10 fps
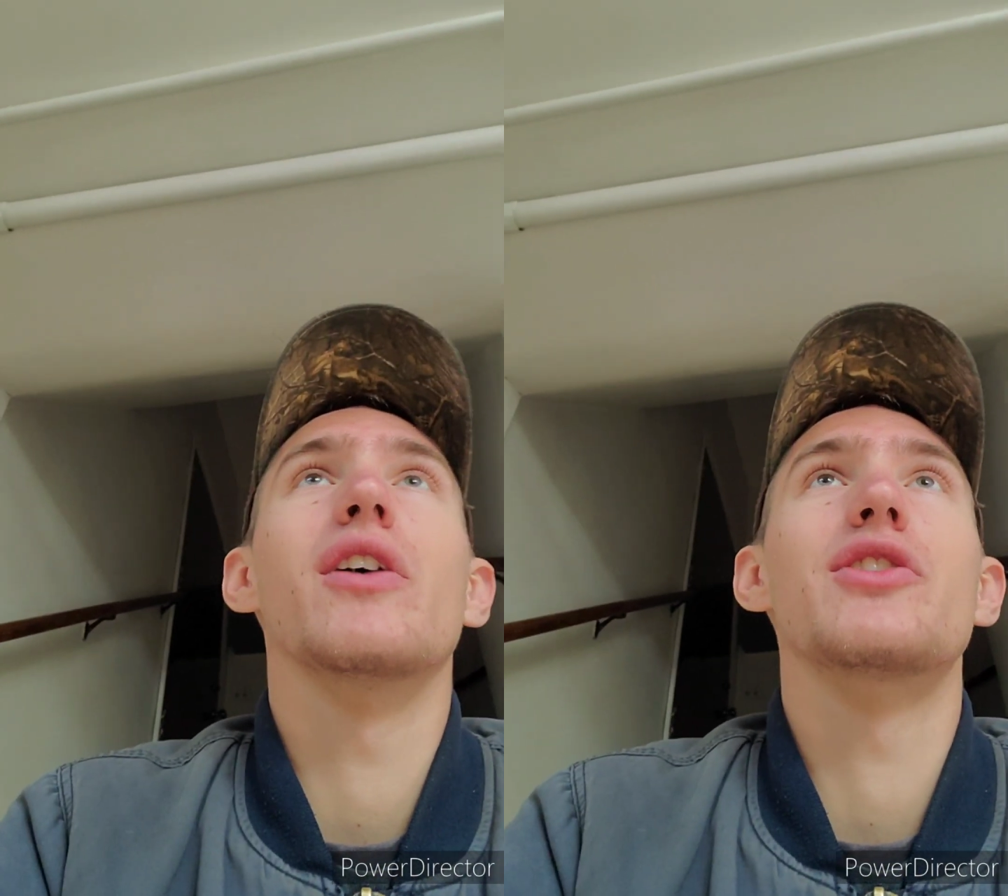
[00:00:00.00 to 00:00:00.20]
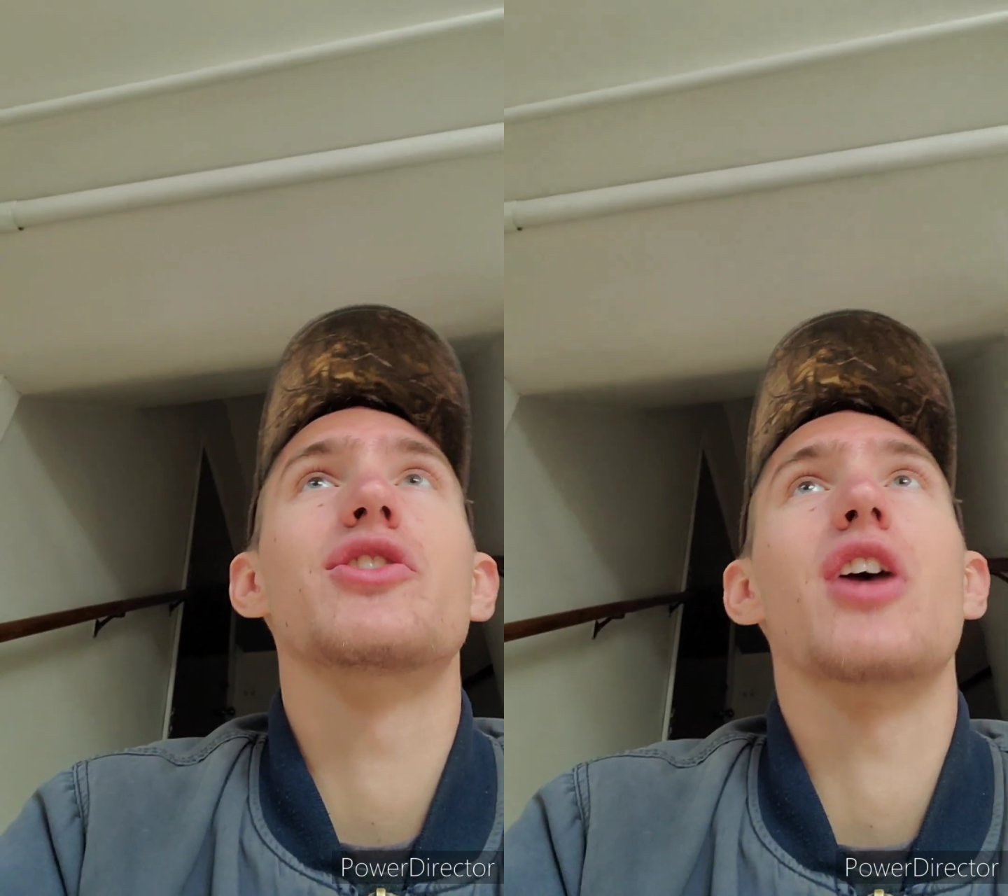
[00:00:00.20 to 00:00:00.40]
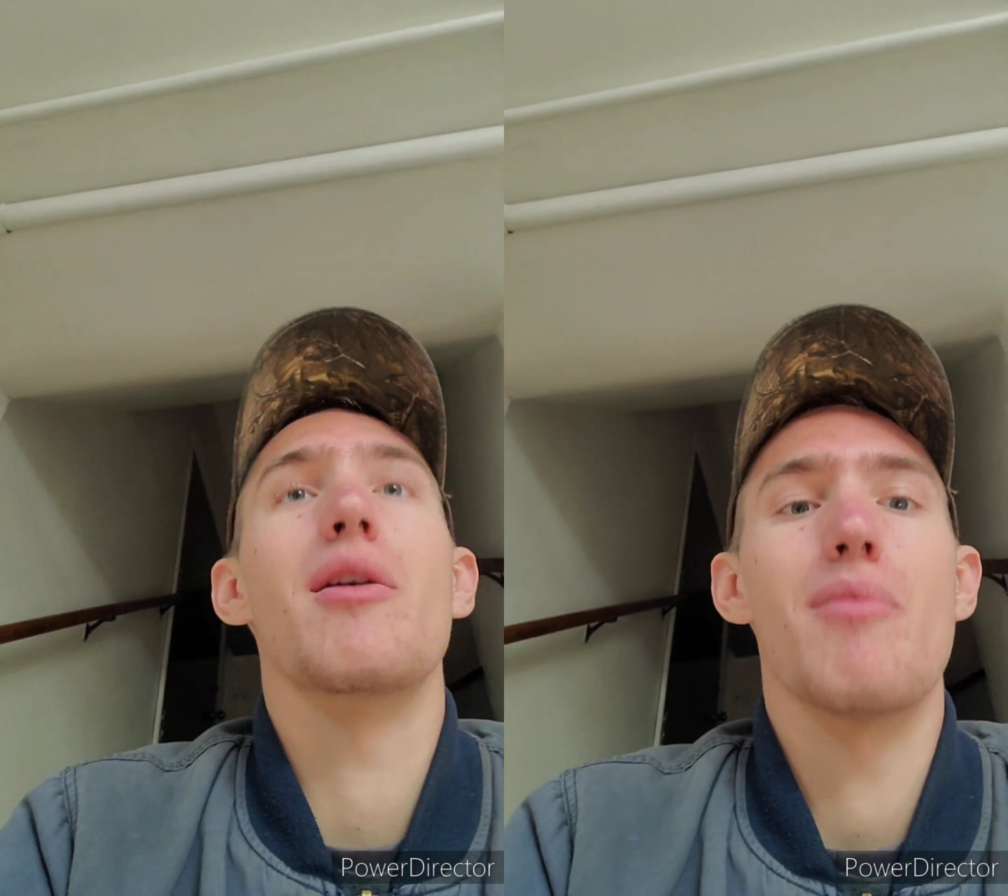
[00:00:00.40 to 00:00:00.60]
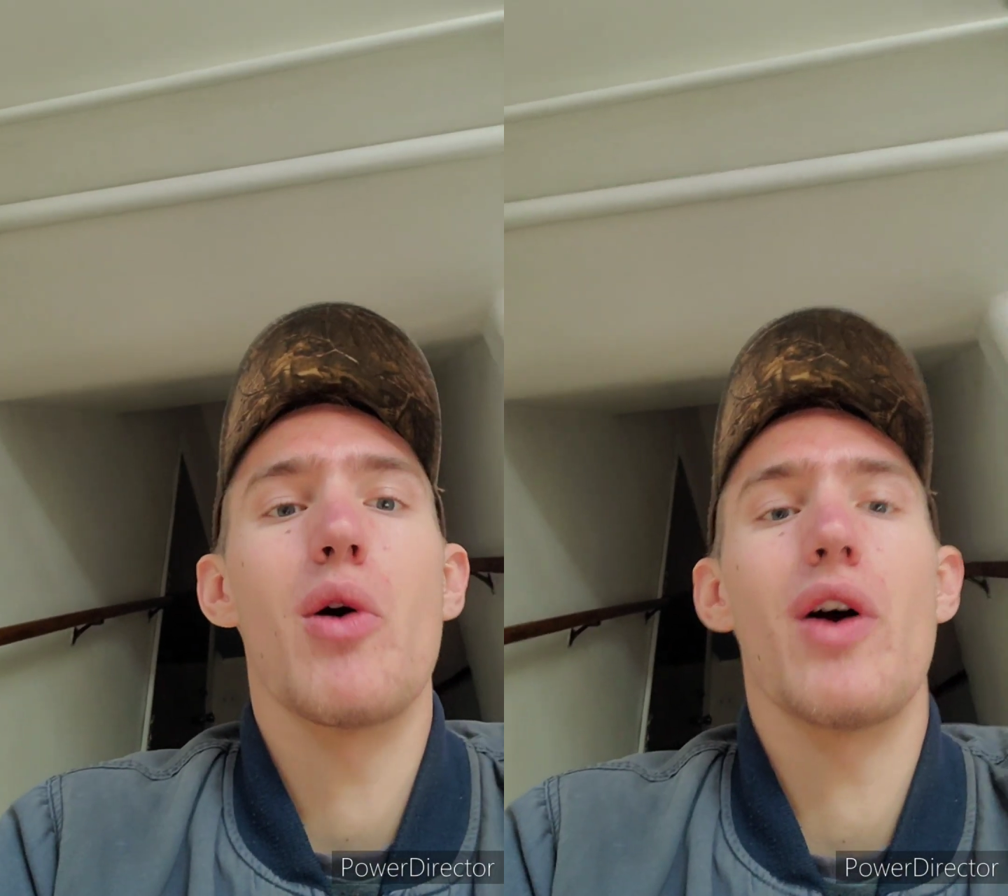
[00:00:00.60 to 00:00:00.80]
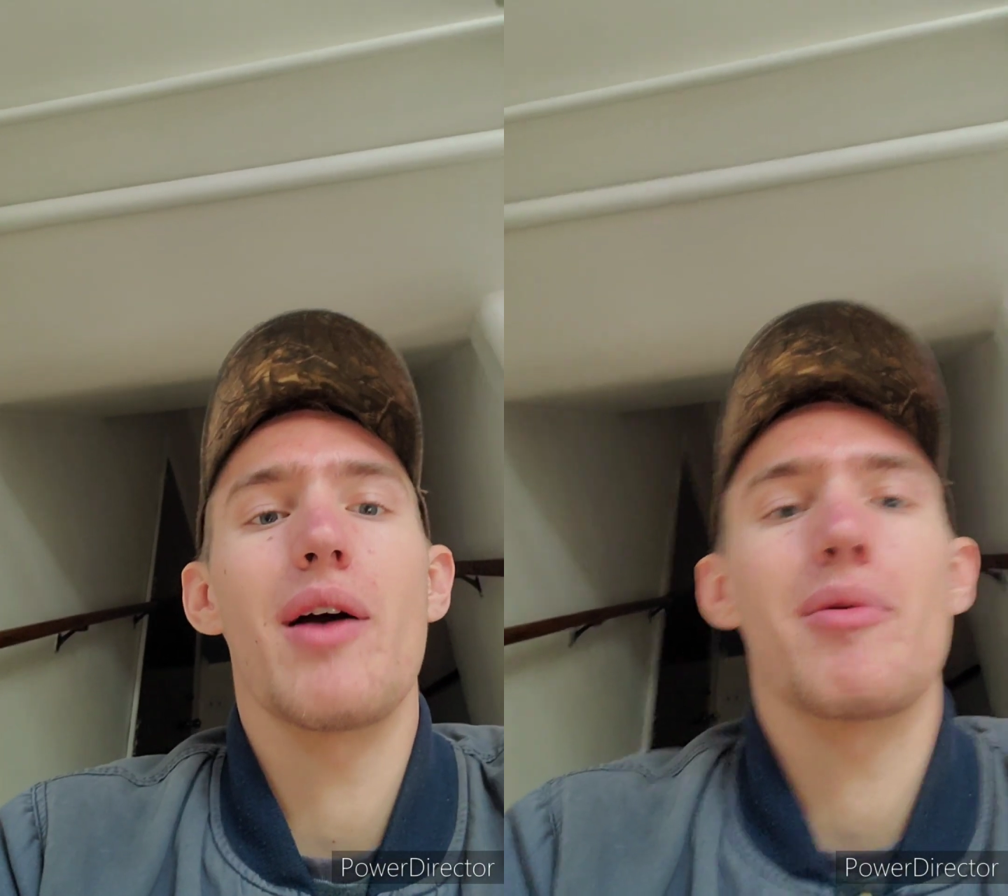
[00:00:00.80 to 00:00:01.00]
let's say,
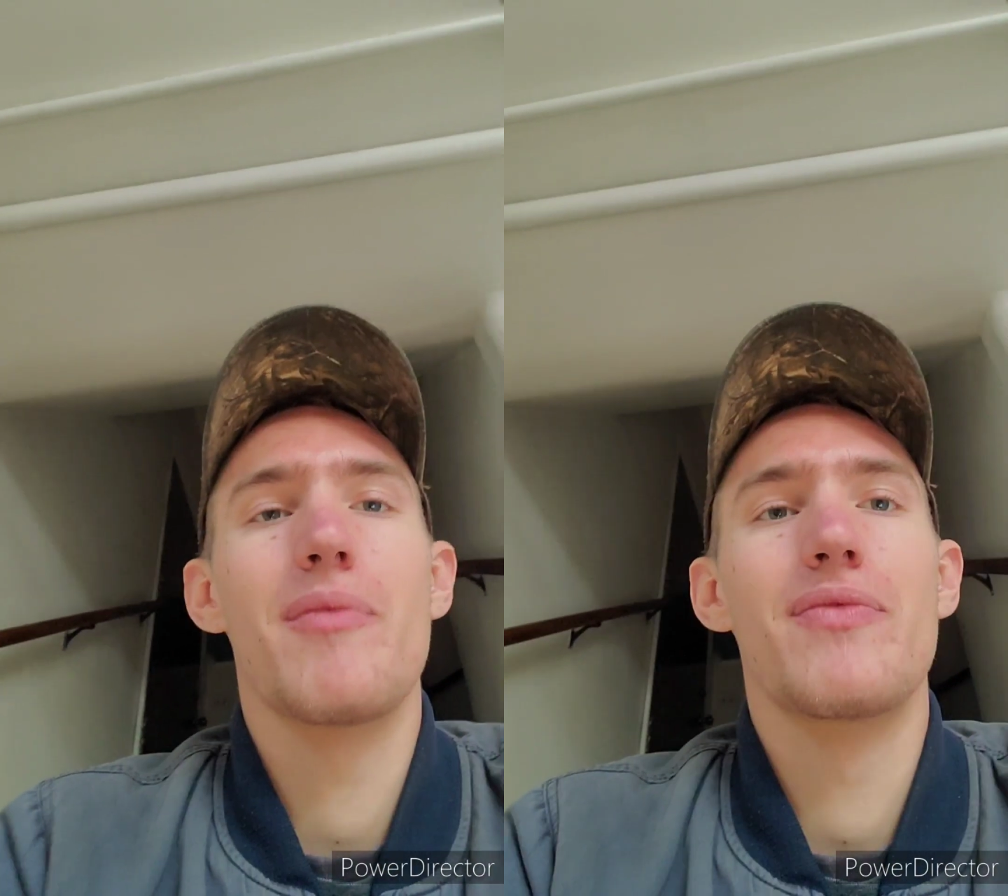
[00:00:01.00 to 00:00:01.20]
Moab,